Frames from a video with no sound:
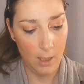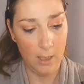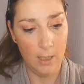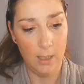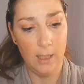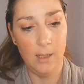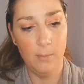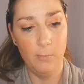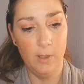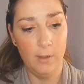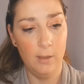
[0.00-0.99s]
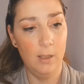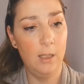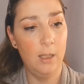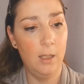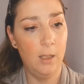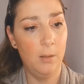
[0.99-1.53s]
and it came with
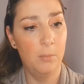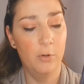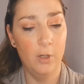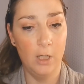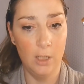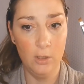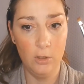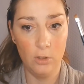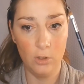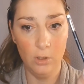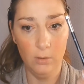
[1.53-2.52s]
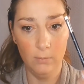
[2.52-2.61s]
a brush.